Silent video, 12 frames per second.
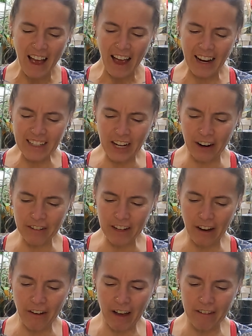I don't
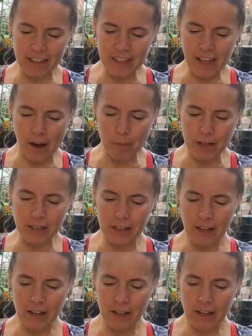know how this happened,